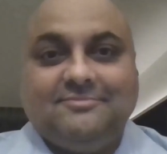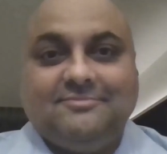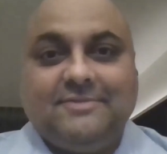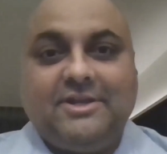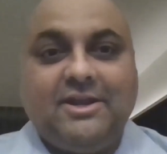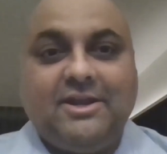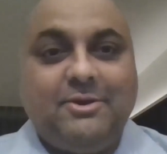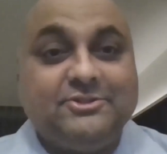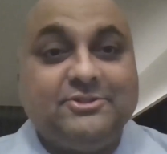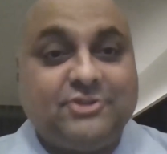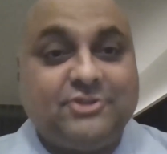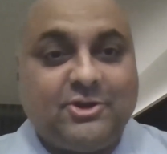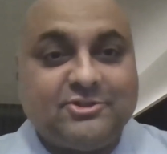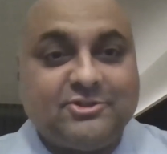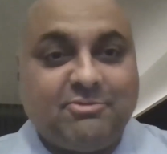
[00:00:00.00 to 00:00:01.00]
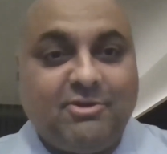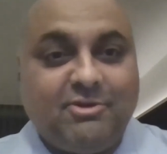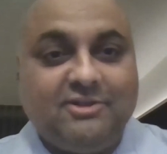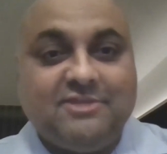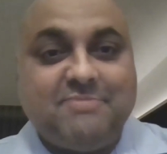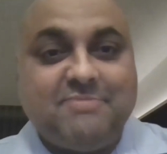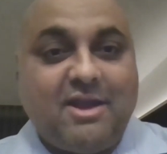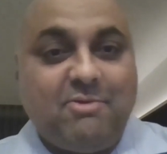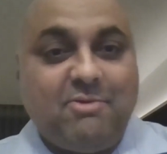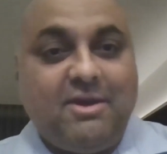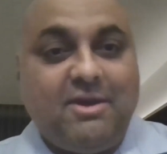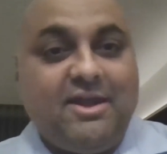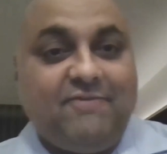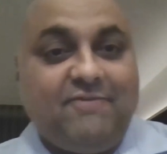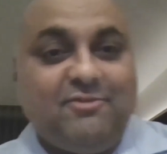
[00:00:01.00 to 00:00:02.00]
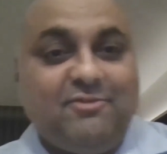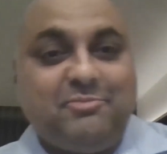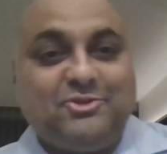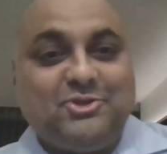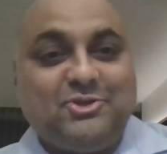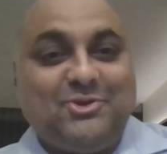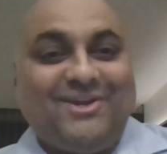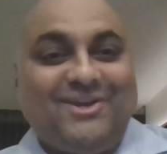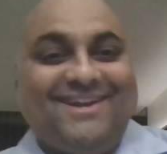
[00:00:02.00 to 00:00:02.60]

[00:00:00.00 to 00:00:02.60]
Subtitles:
You can always throw some royalties by way if you pursue it.